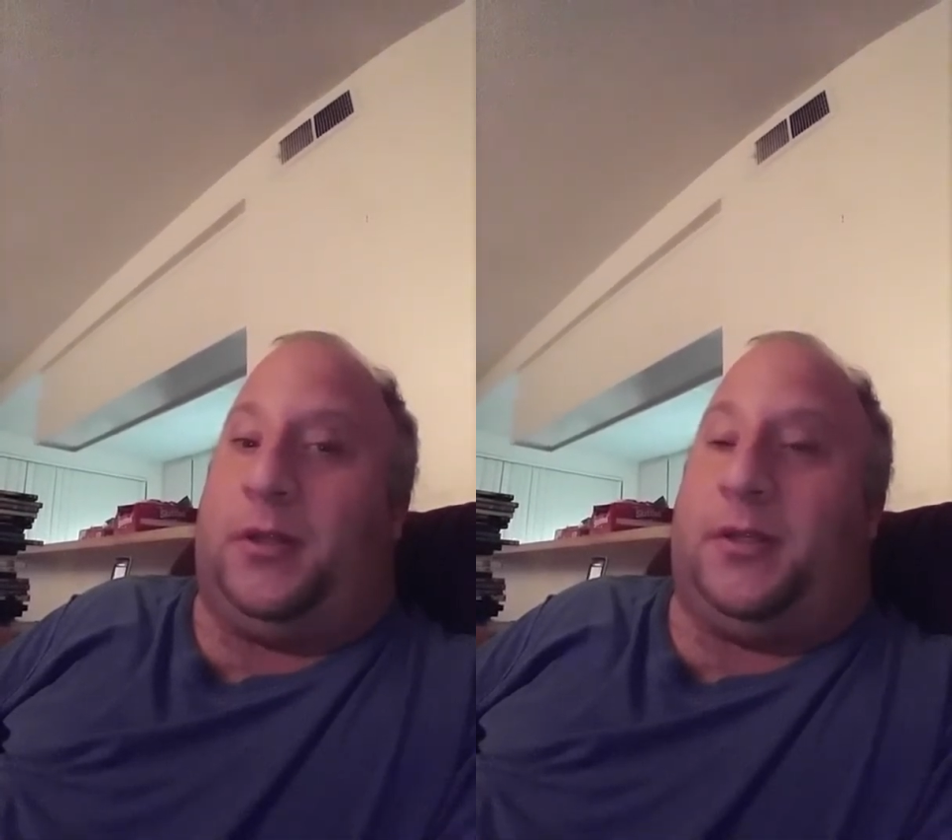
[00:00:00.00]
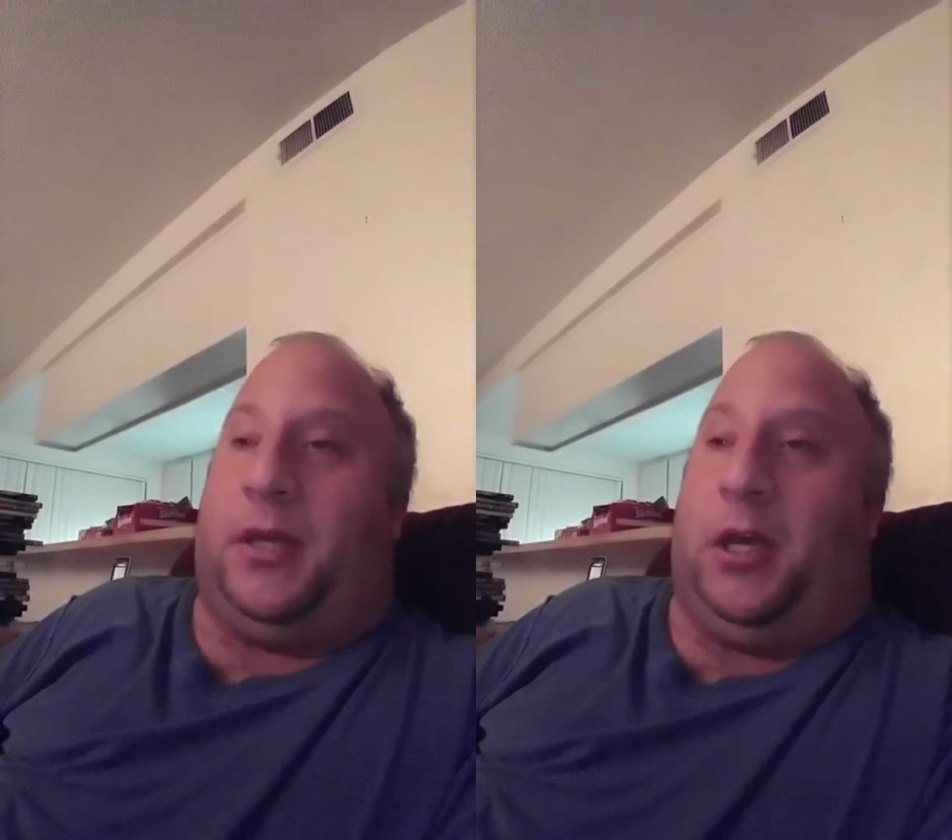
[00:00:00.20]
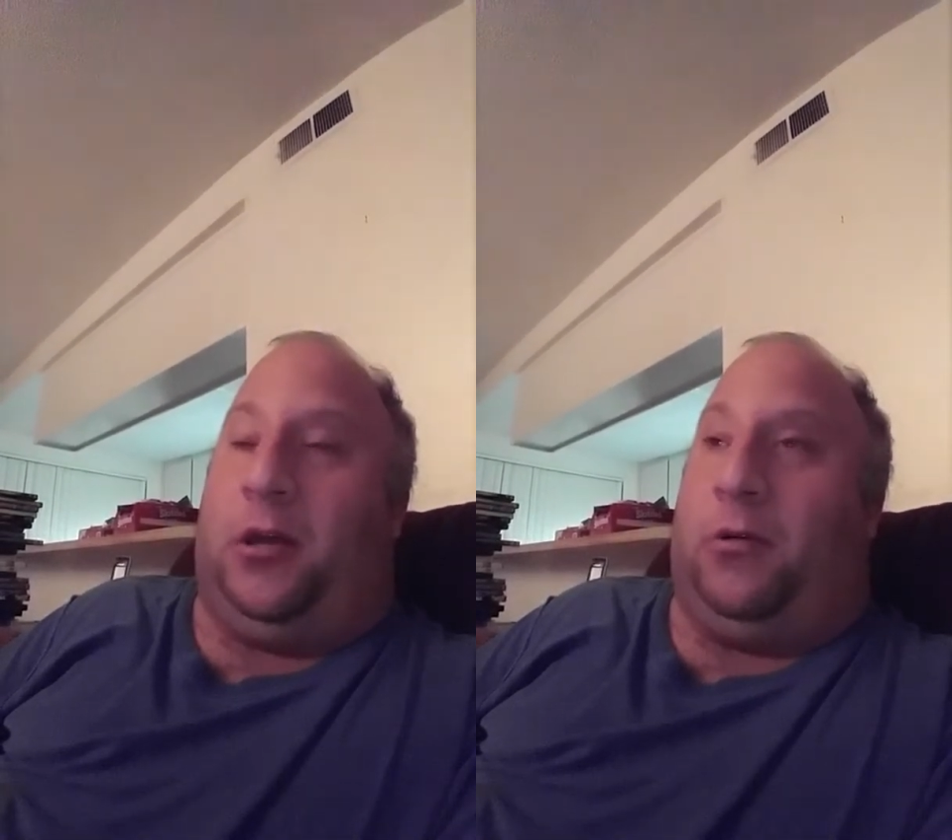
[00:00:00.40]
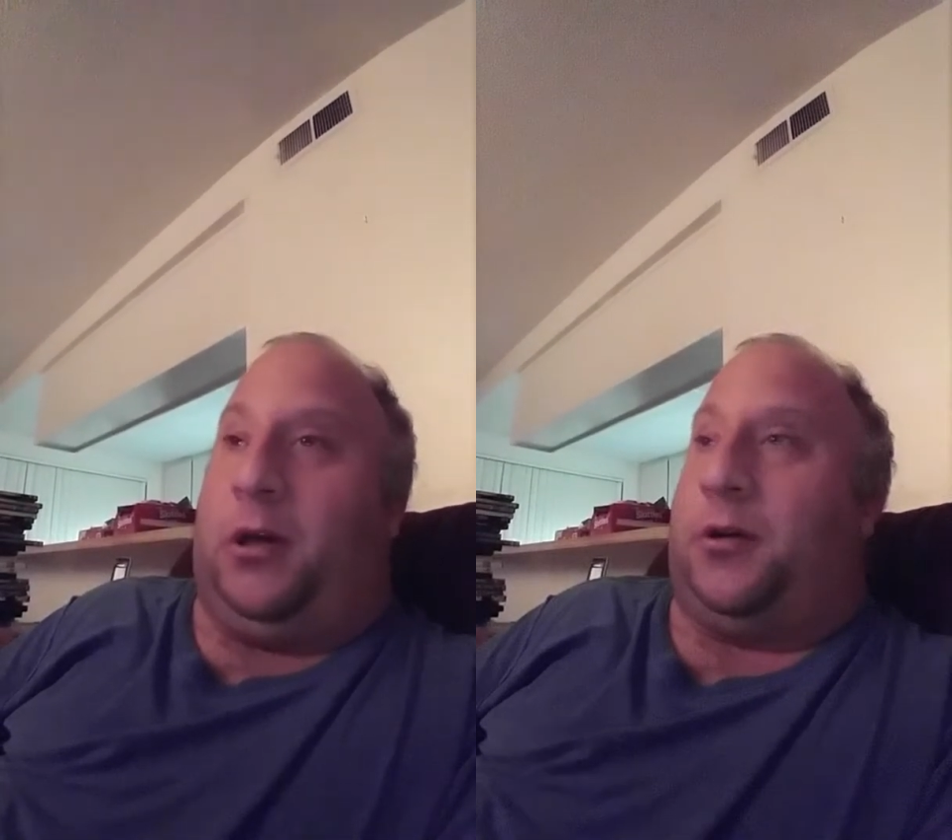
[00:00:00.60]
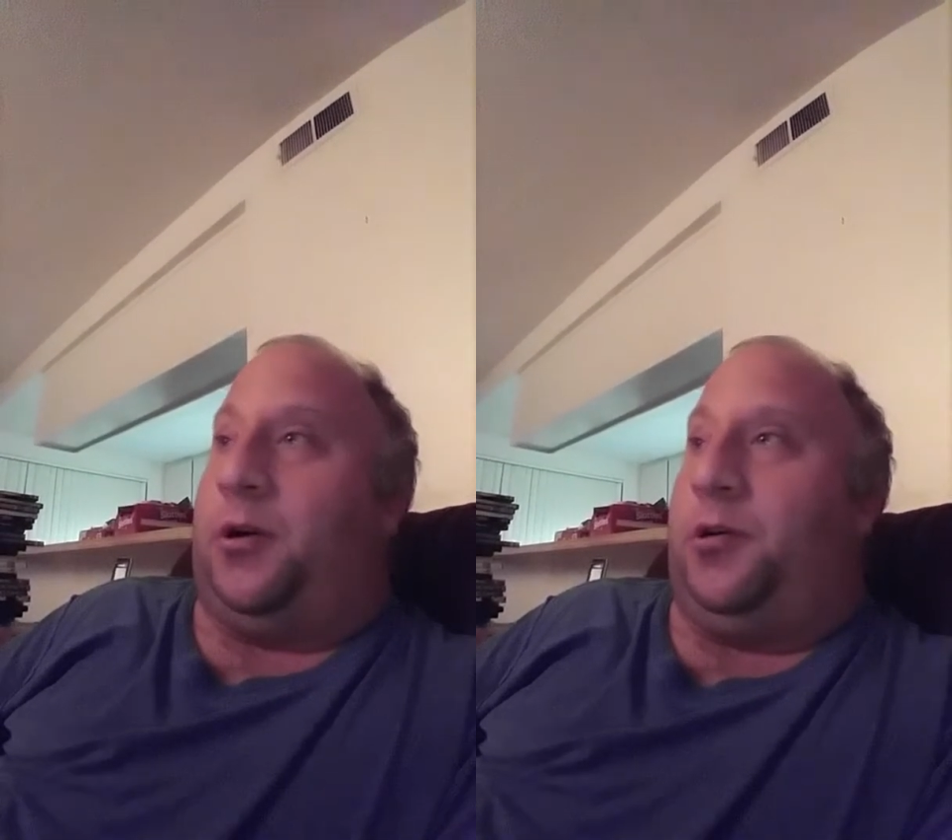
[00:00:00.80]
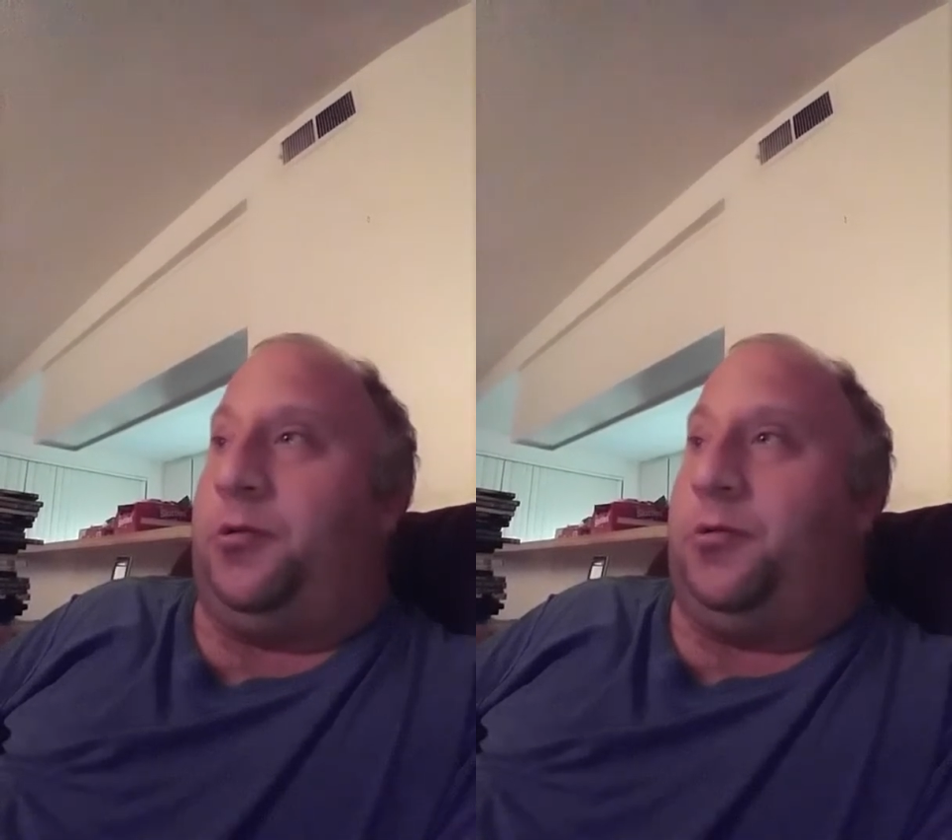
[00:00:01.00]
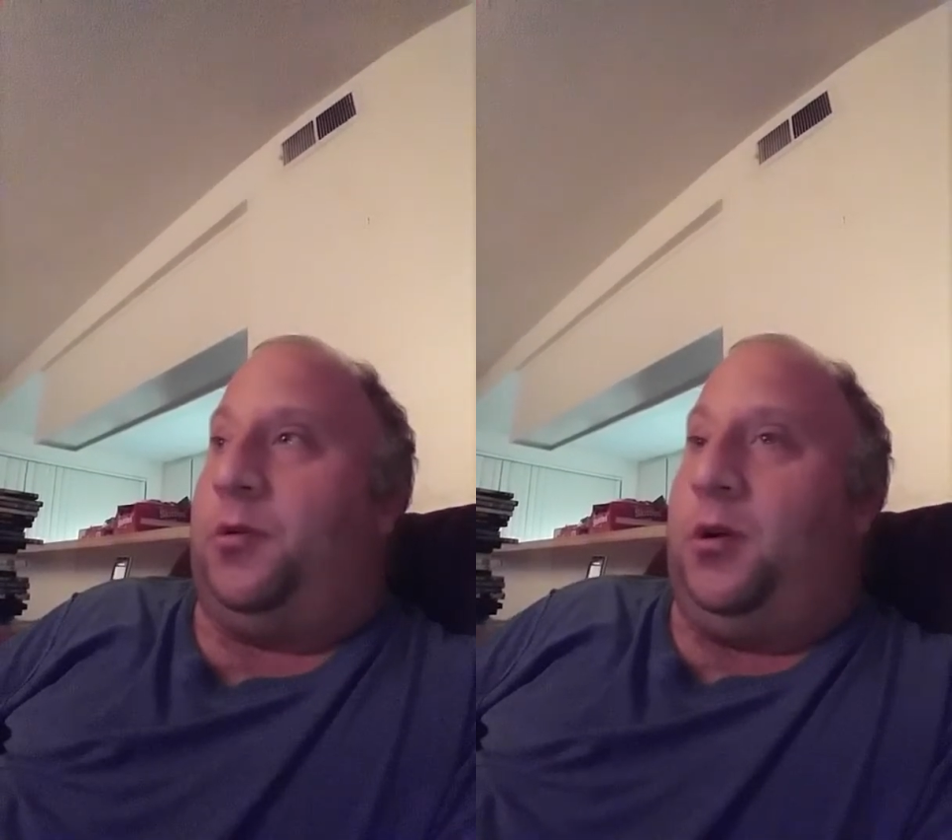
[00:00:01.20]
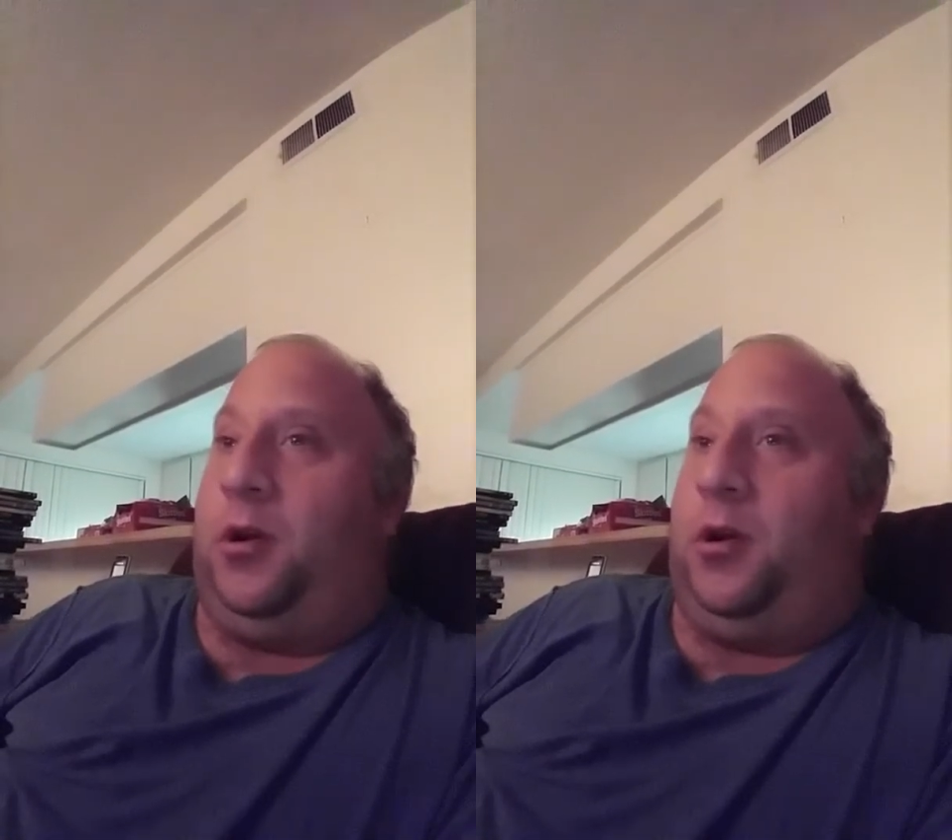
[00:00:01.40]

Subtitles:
say like, "Oh,